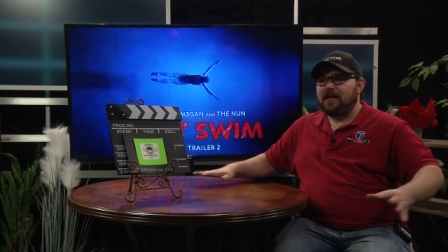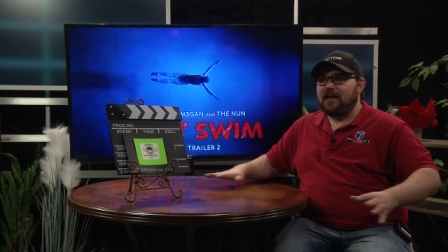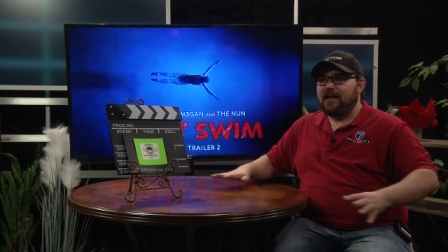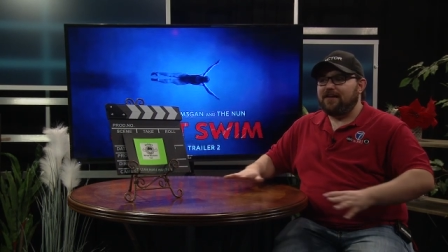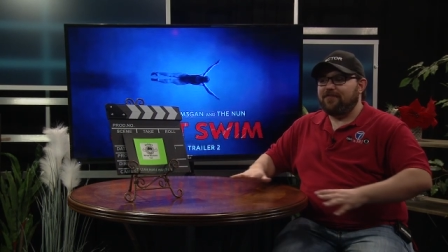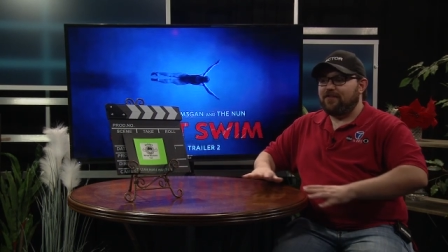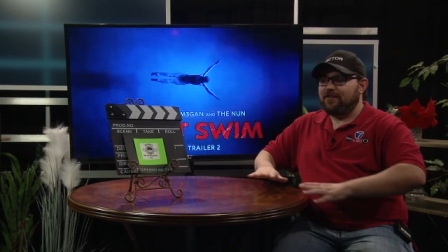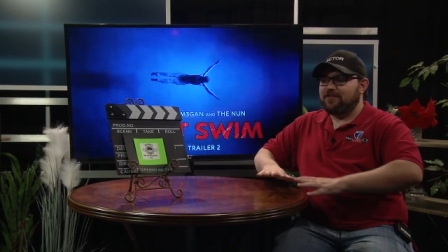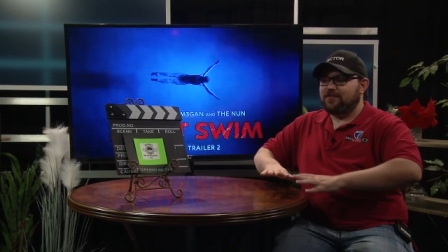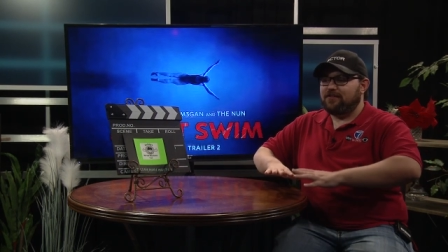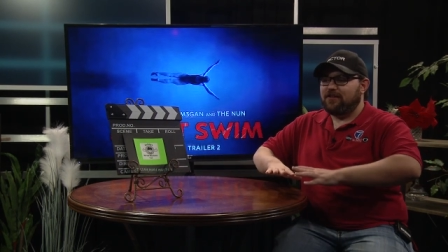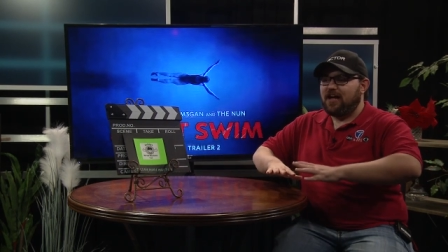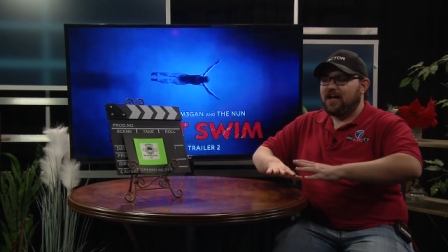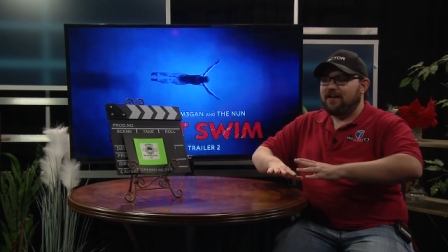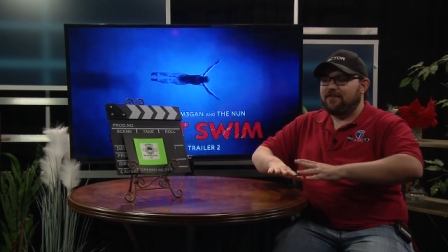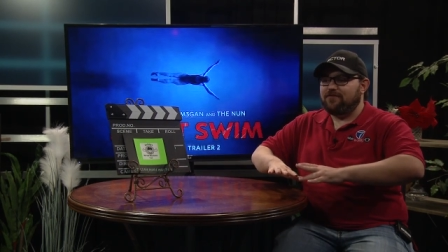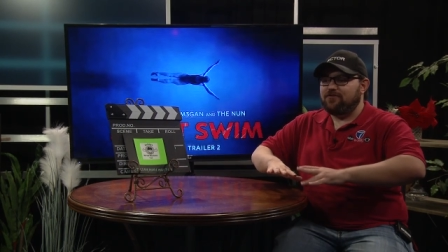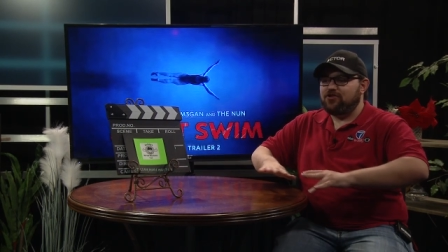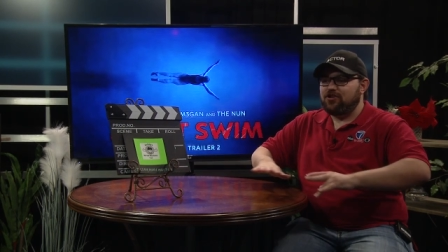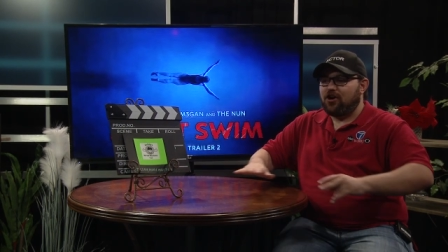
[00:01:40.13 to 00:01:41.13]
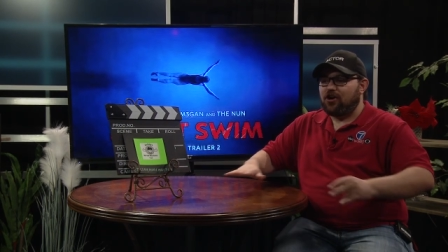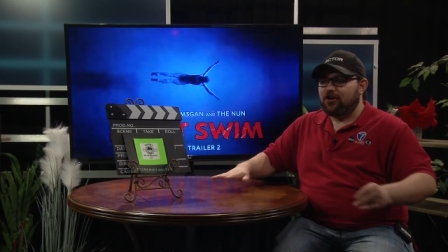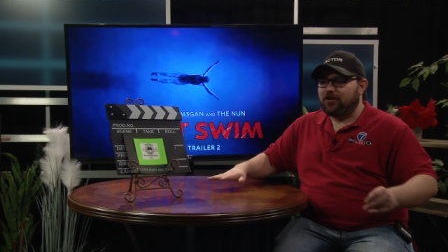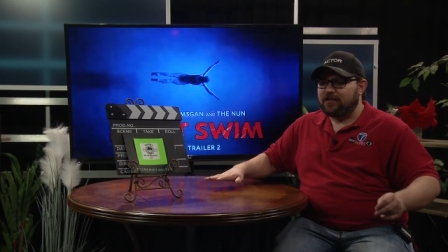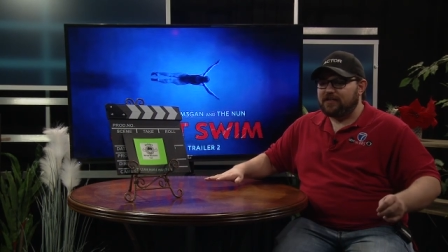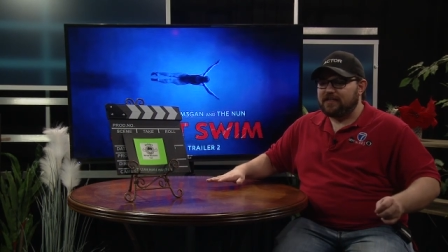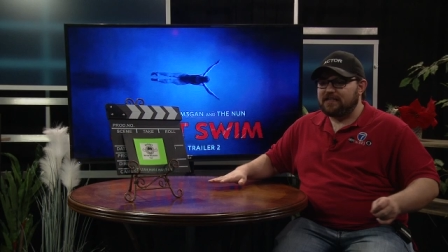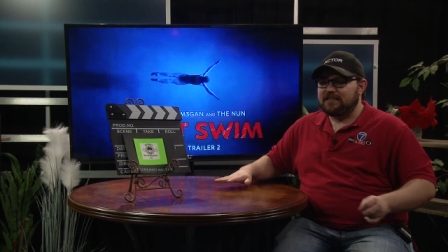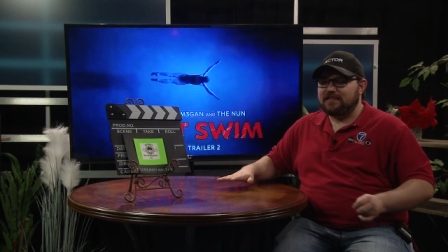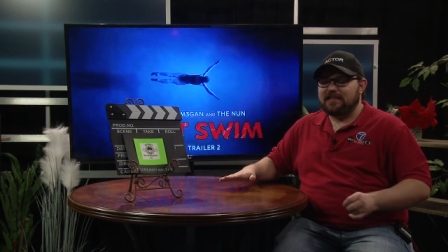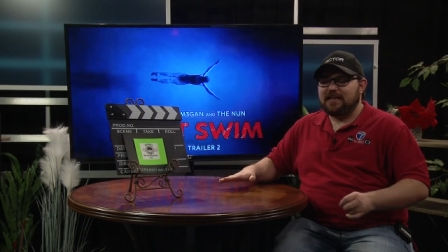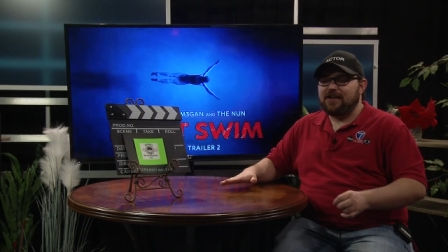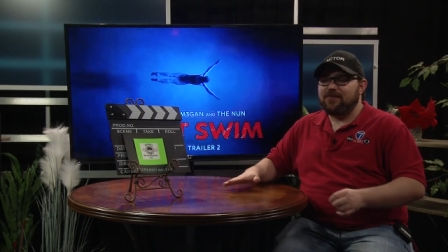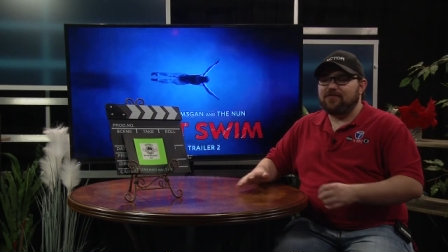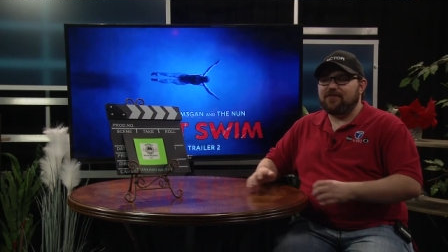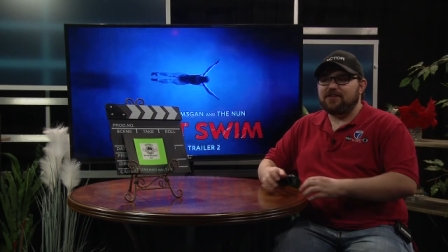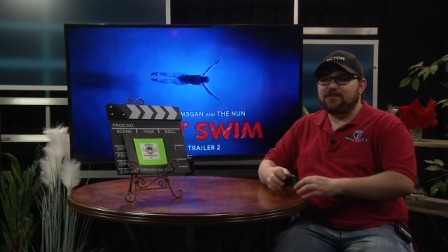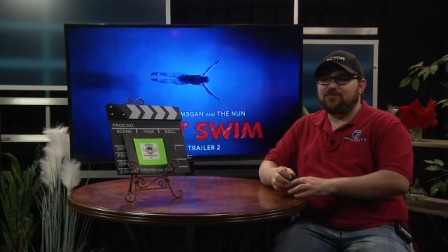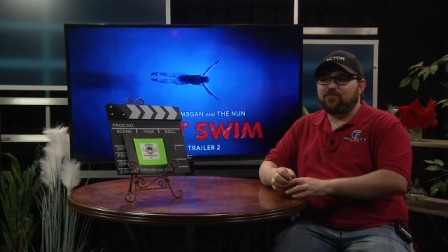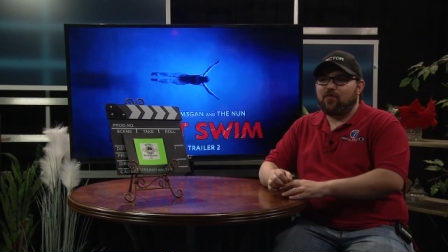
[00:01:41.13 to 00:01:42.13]
and there's a lot of darkness
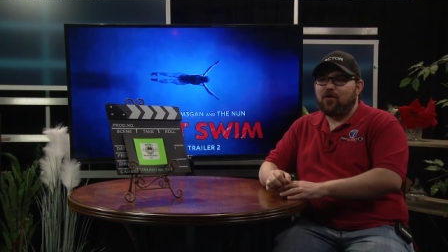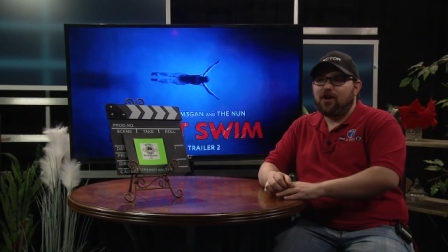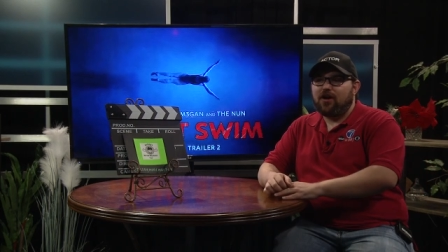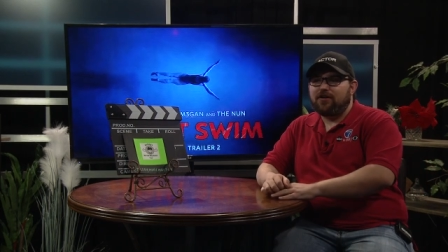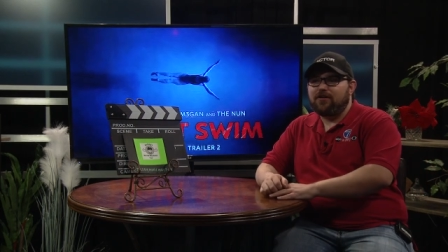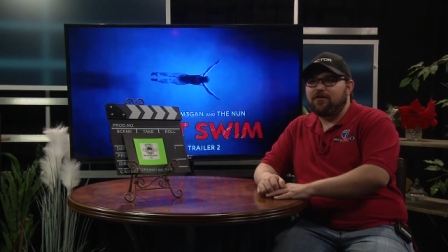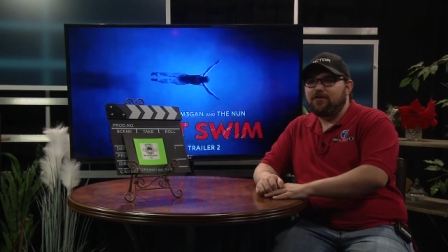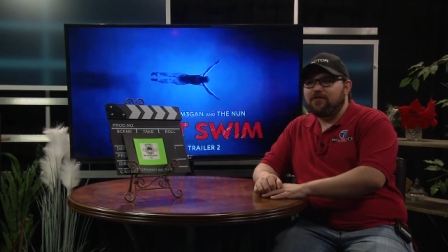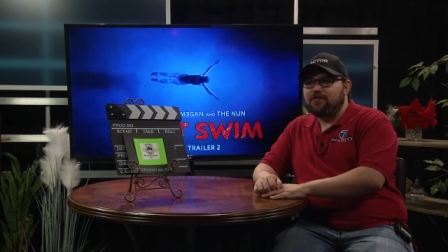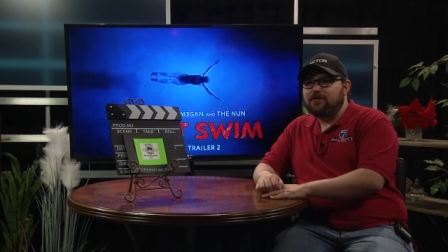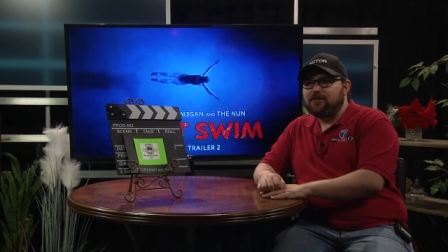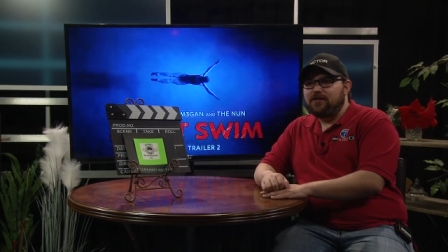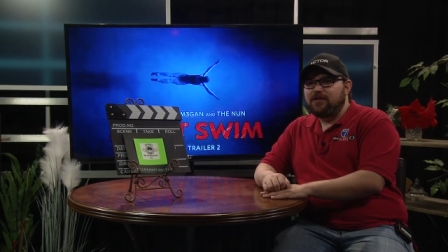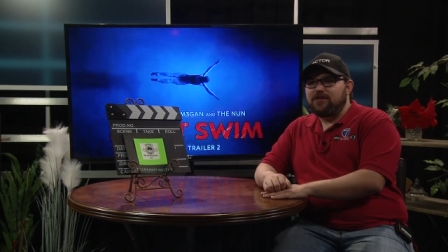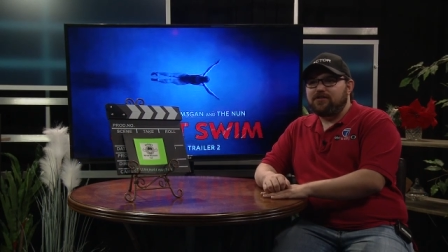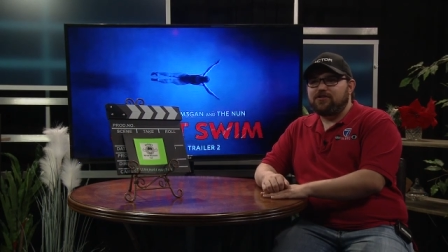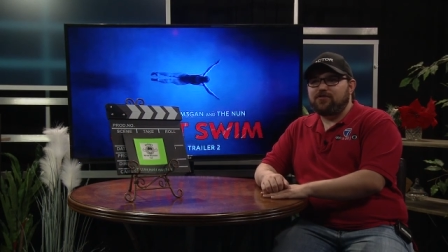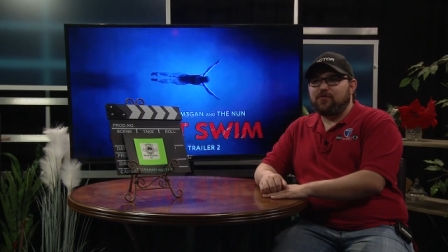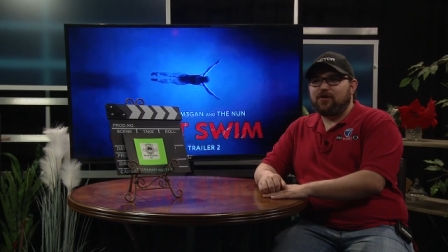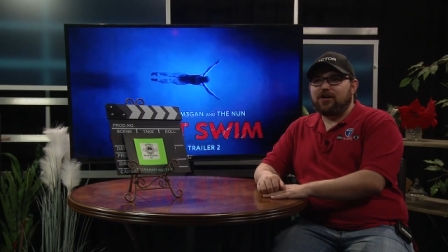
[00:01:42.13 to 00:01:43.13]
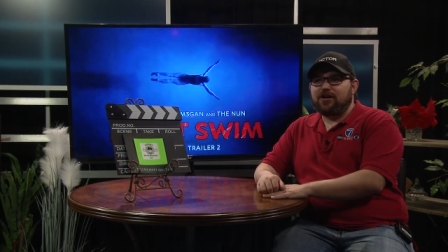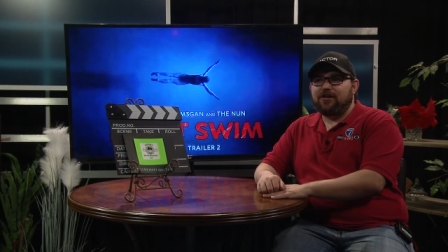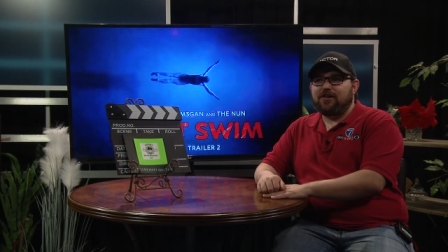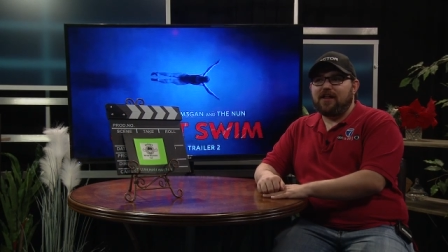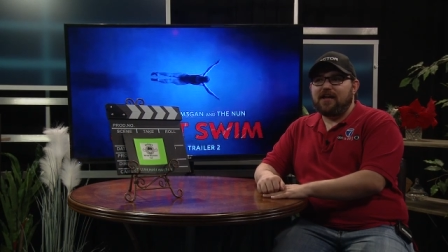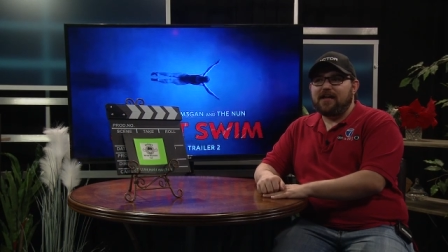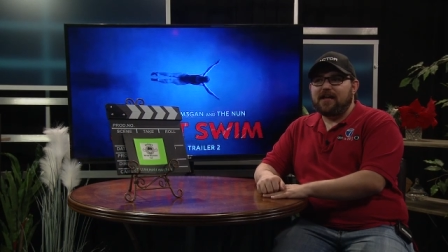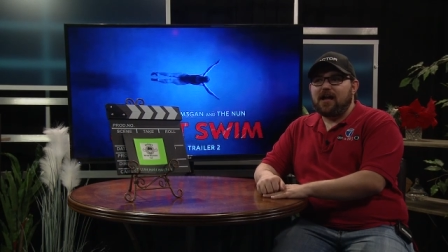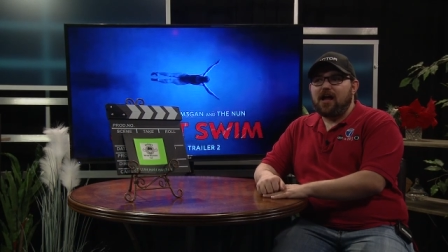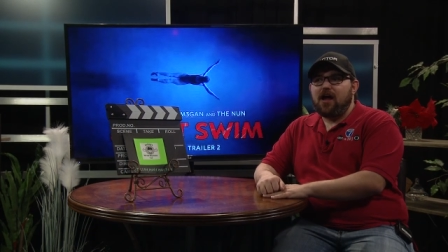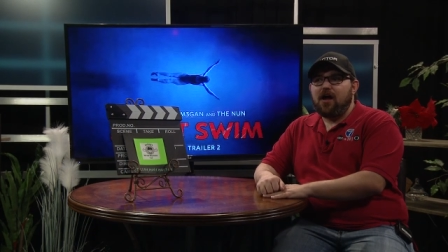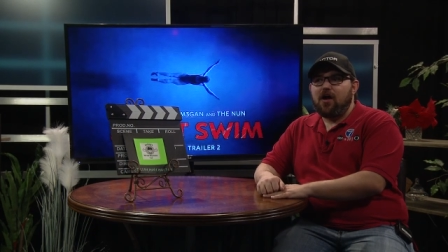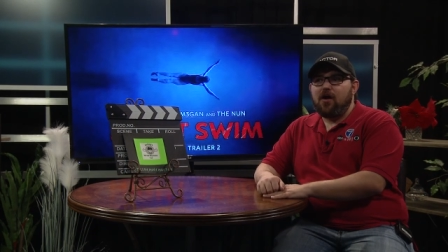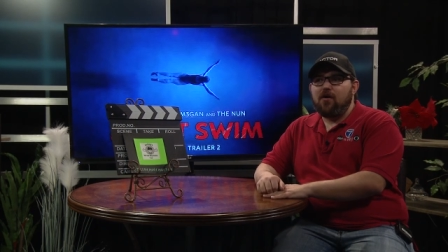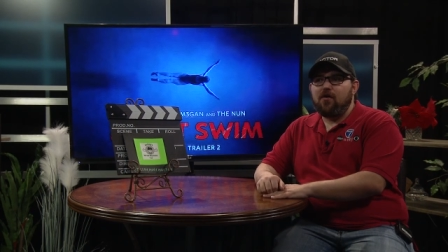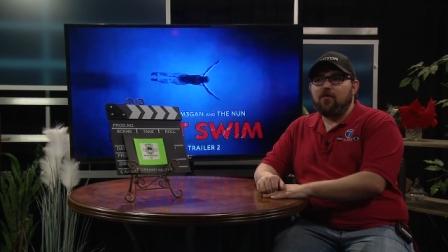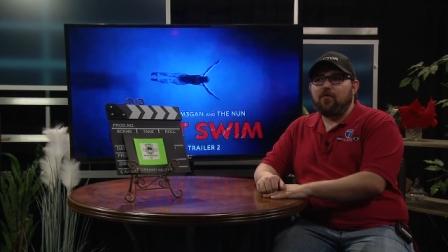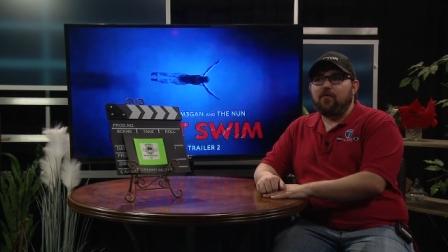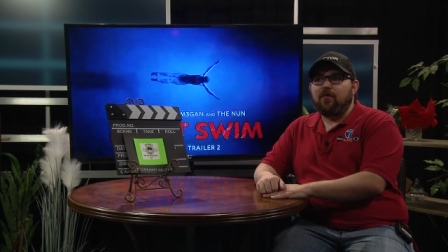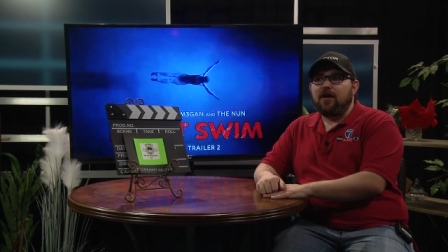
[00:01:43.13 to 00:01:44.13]
in this water to where you're like,
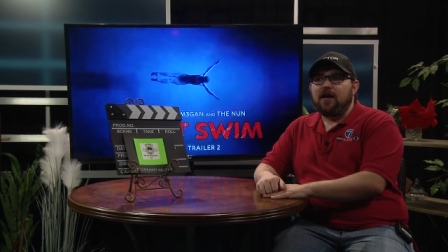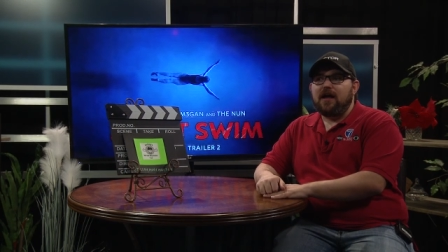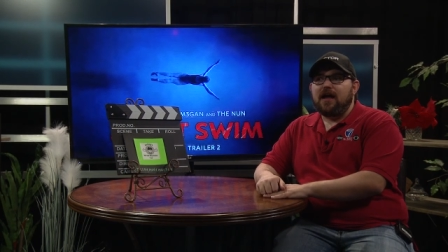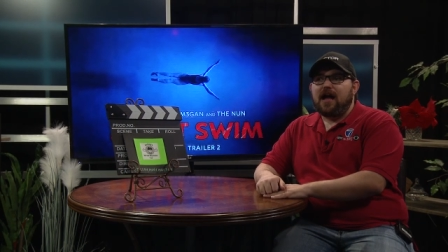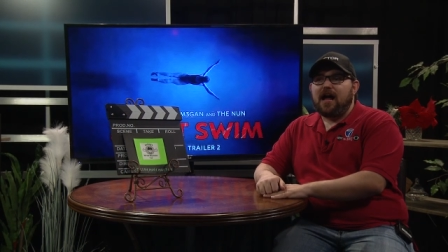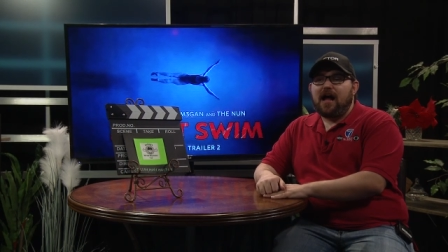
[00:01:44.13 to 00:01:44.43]
oh,